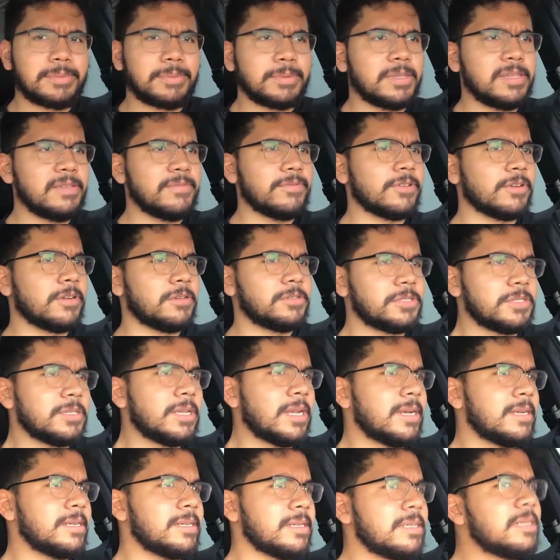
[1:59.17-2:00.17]
I believe, or
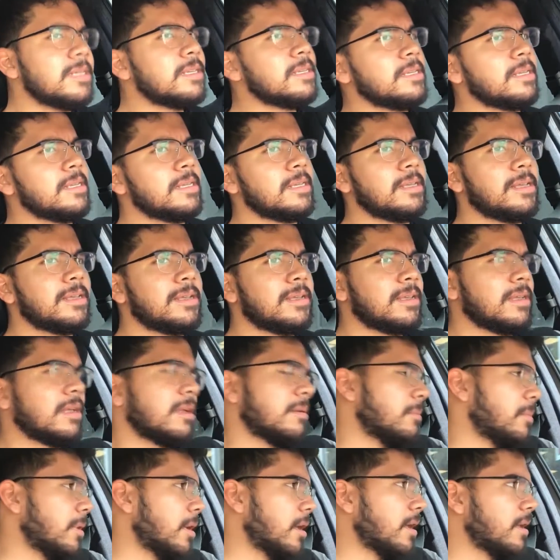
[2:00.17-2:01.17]
190.
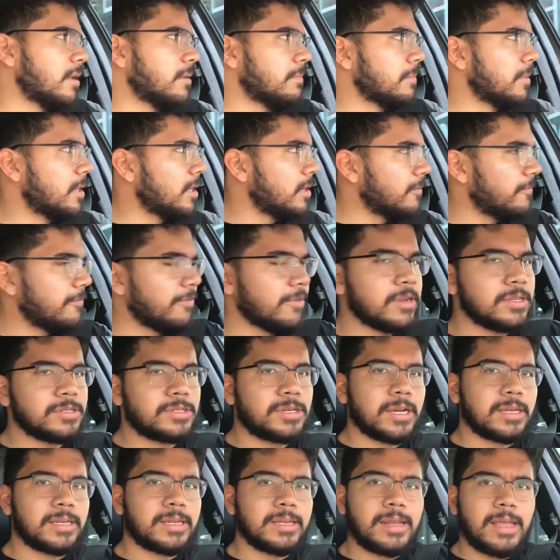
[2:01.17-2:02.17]
But me and a friend
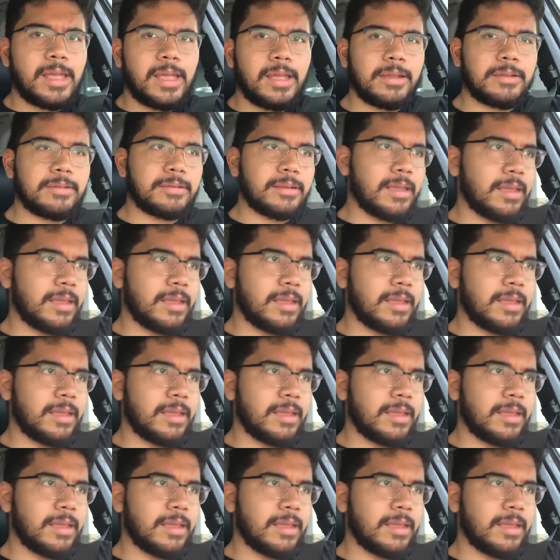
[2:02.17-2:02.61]
checked it out,